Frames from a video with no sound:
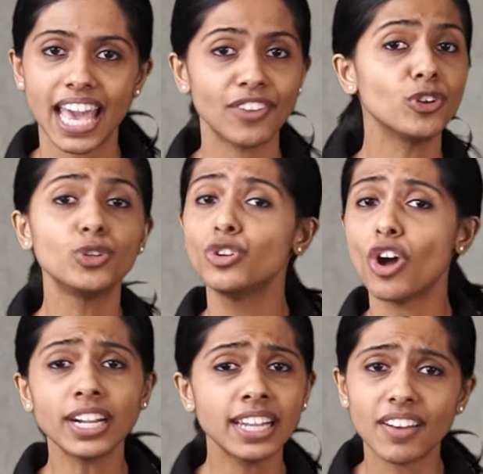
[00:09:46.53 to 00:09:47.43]
If you do
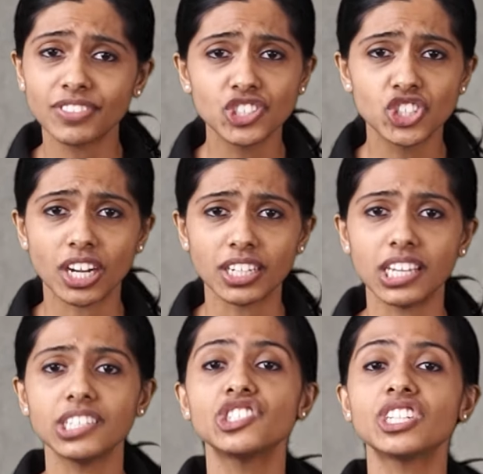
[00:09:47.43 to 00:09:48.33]
not love the
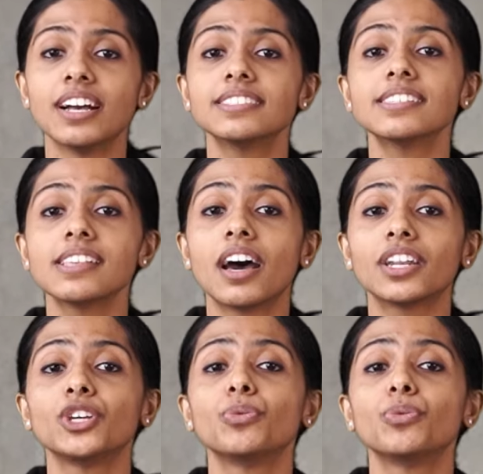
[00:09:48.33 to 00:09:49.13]
journey, chances are